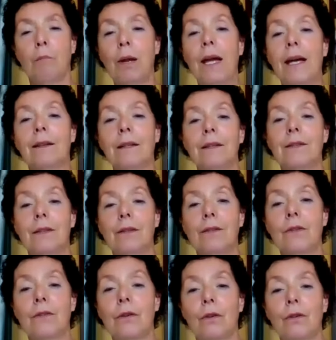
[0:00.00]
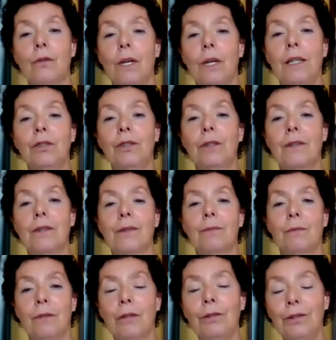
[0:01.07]
platelets in the circulation is
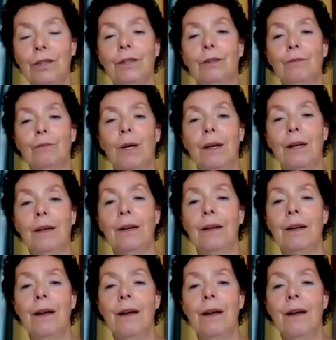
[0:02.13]
very dear to my